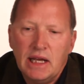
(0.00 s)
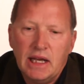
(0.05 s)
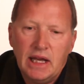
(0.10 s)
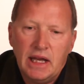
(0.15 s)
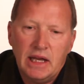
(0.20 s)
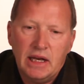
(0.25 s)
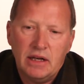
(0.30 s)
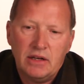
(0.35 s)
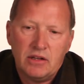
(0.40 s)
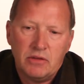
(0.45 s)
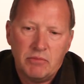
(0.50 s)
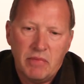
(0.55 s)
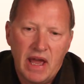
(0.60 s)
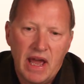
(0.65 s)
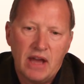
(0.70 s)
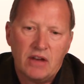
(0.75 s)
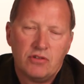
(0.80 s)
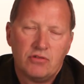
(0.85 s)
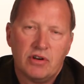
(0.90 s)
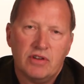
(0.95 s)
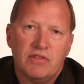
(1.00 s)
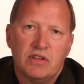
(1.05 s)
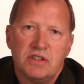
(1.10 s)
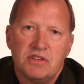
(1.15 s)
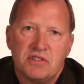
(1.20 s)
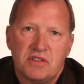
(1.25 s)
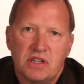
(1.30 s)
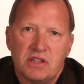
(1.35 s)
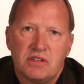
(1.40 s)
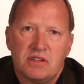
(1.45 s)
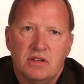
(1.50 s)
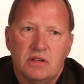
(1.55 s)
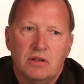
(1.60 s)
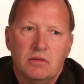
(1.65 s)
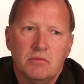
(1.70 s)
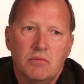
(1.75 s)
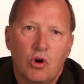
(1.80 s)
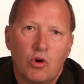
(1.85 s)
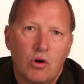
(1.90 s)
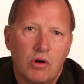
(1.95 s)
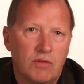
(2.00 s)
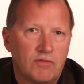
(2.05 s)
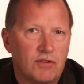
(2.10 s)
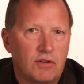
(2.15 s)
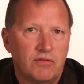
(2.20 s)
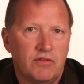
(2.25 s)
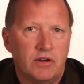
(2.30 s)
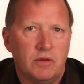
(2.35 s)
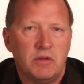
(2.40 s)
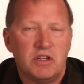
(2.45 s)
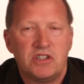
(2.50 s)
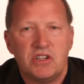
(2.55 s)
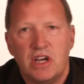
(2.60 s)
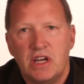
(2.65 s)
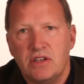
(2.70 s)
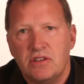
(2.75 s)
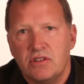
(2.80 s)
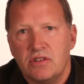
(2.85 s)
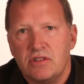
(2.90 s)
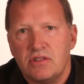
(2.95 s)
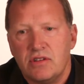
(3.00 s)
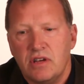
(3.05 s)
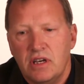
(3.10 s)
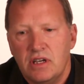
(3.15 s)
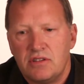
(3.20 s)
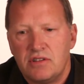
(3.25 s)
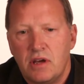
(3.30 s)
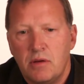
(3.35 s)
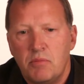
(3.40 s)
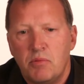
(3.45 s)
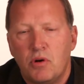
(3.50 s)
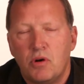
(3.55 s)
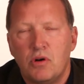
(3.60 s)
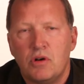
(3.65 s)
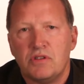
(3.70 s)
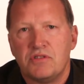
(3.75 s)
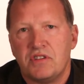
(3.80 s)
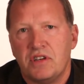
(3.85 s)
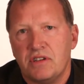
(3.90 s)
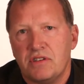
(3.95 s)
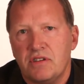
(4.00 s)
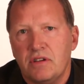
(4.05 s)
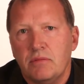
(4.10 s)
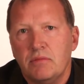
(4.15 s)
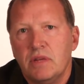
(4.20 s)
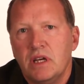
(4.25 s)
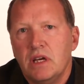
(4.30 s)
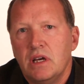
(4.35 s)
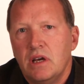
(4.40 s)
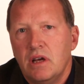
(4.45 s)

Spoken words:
In a demand-driven system, order fulfillment changes. It's a pull system.